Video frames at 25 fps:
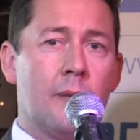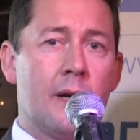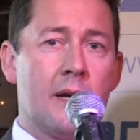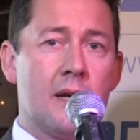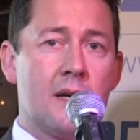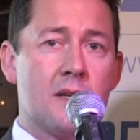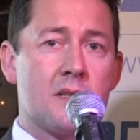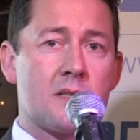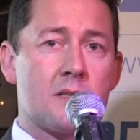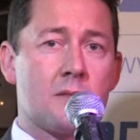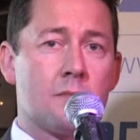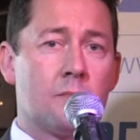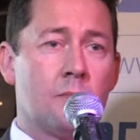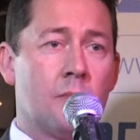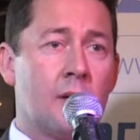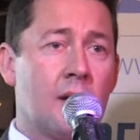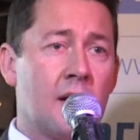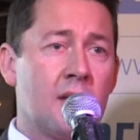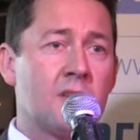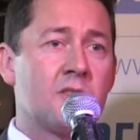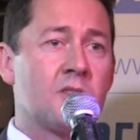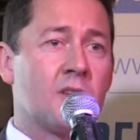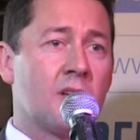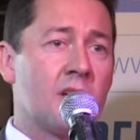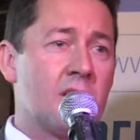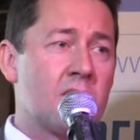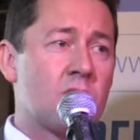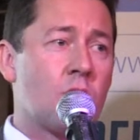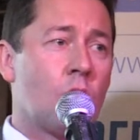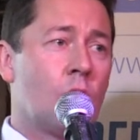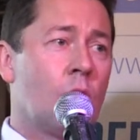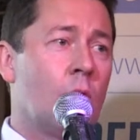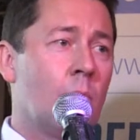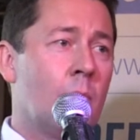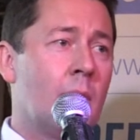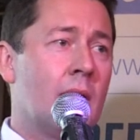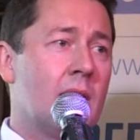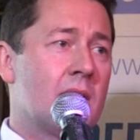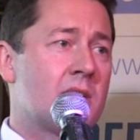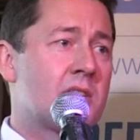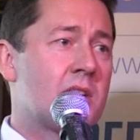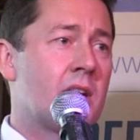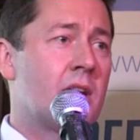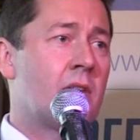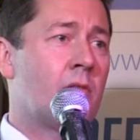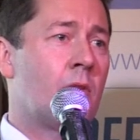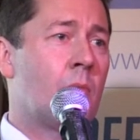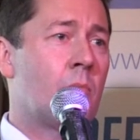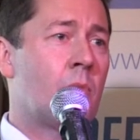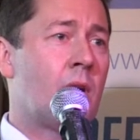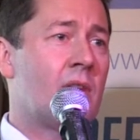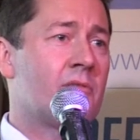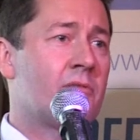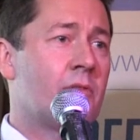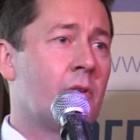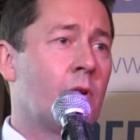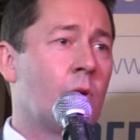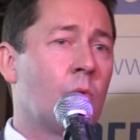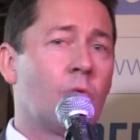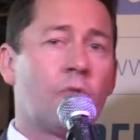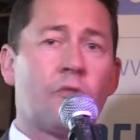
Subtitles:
piece, but actually it's all based here in Bradford,